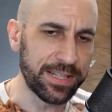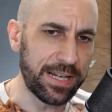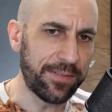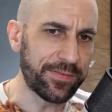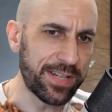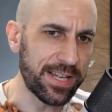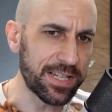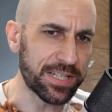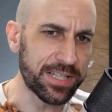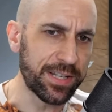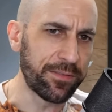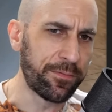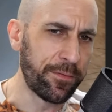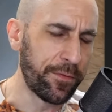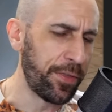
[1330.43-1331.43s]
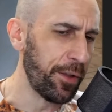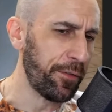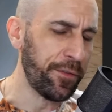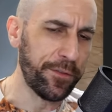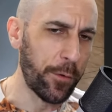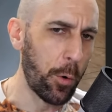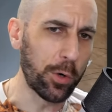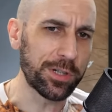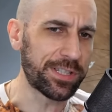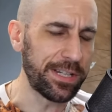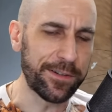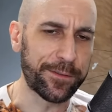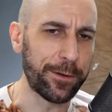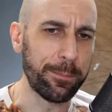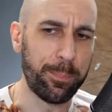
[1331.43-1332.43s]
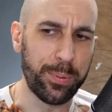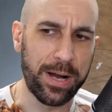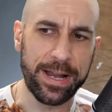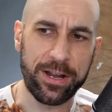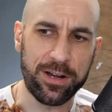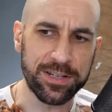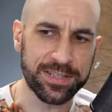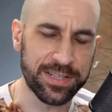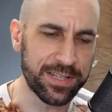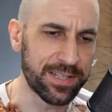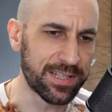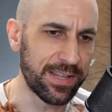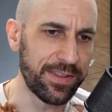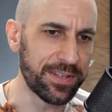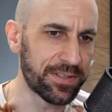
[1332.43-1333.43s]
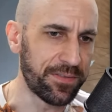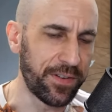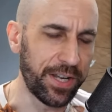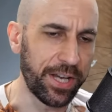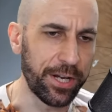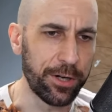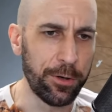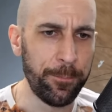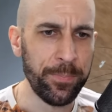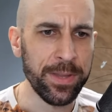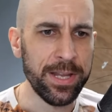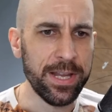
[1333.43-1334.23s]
I've tested the 4 different BIOSes in this video,